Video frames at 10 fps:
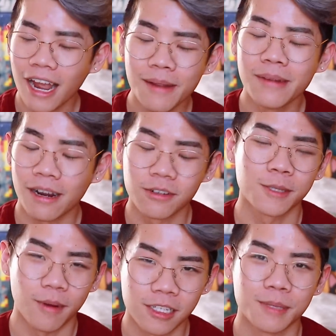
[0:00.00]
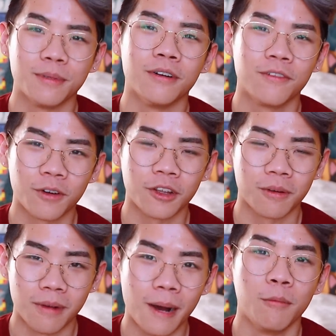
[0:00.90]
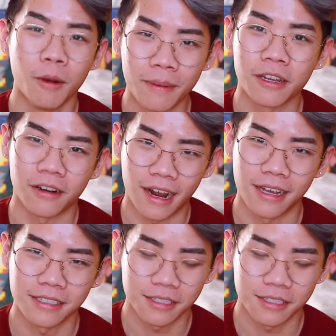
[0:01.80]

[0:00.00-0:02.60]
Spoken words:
I am not responsible for your mom whipping your ass,